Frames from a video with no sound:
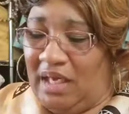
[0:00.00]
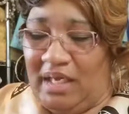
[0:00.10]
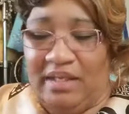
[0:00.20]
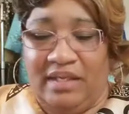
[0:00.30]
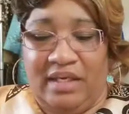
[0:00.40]

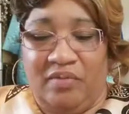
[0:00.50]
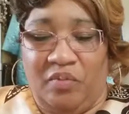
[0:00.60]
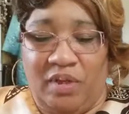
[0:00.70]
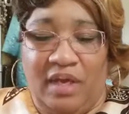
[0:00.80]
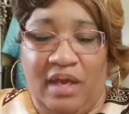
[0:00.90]
And then
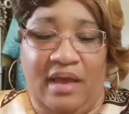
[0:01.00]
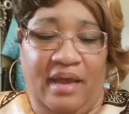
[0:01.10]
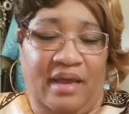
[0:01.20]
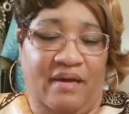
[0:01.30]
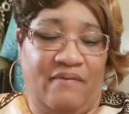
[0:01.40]
we
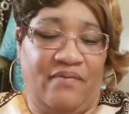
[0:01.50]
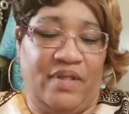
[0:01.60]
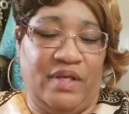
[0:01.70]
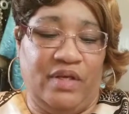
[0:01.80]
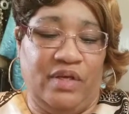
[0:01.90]
have
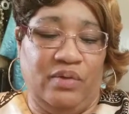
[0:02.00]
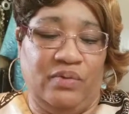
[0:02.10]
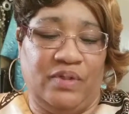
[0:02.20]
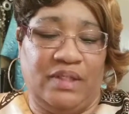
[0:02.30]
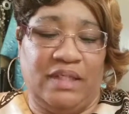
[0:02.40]
the
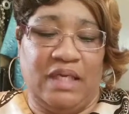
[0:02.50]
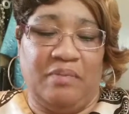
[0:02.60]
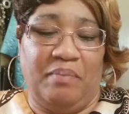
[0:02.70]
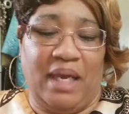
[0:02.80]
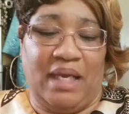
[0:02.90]
Nude
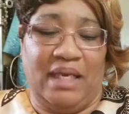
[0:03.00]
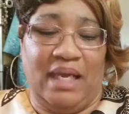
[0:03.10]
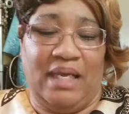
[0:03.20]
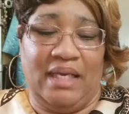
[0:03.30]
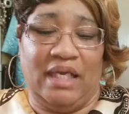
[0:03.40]
Stick
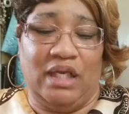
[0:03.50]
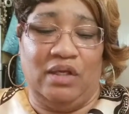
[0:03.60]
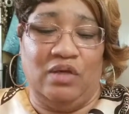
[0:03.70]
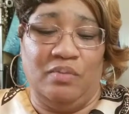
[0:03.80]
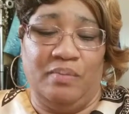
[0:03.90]
Magnetic
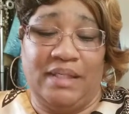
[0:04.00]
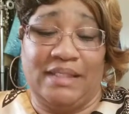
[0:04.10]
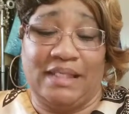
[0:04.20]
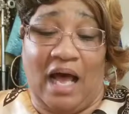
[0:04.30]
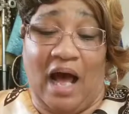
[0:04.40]

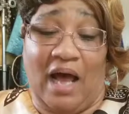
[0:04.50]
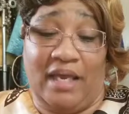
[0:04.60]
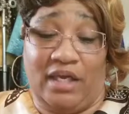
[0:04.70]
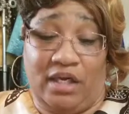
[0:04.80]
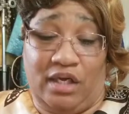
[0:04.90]
Luminous
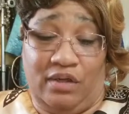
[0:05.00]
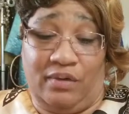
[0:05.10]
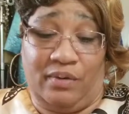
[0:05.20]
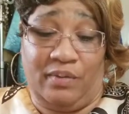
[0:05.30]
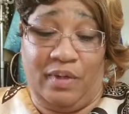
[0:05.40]
Eye
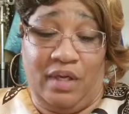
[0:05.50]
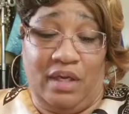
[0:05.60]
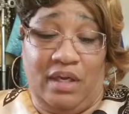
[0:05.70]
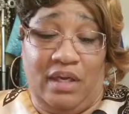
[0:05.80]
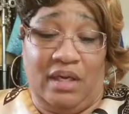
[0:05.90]
Color.
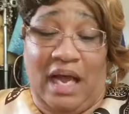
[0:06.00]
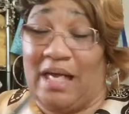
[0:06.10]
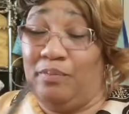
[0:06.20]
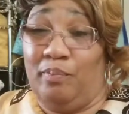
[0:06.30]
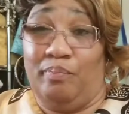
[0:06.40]

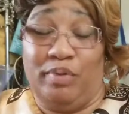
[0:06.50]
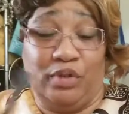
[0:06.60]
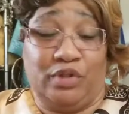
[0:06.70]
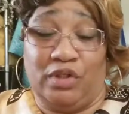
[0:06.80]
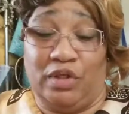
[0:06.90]
I
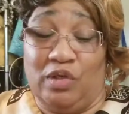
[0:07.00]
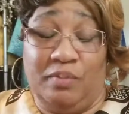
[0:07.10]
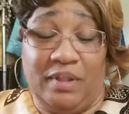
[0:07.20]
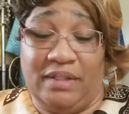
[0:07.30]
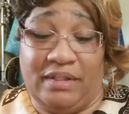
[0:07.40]
butchered
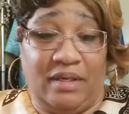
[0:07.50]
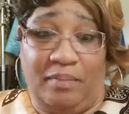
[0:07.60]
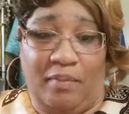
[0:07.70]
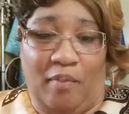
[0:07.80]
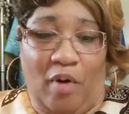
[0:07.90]
Luminous
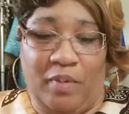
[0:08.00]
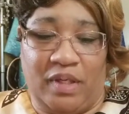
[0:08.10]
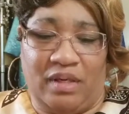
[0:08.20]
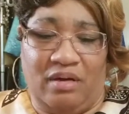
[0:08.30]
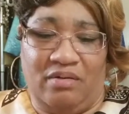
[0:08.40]
up a moment
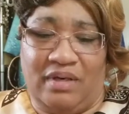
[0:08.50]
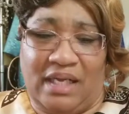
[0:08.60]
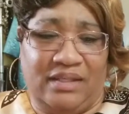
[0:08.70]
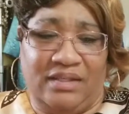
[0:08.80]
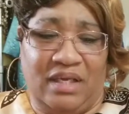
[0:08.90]
ago, and
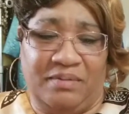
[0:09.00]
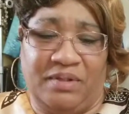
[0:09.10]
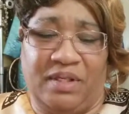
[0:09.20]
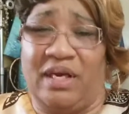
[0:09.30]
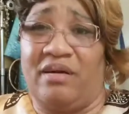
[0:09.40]
I just kept
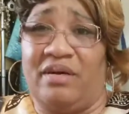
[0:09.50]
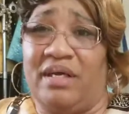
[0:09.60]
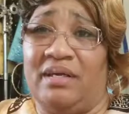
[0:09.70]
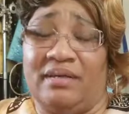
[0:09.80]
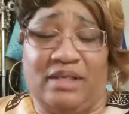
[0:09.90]
staring
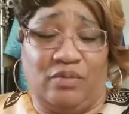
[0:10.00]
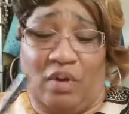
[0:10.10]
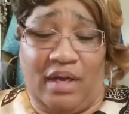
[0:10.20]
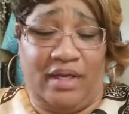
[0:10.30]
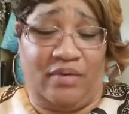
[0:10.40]
at it. That's
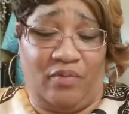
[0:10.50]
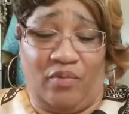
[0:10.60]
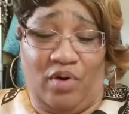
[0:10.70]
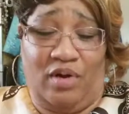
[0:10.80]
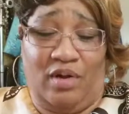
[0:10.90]
why I had to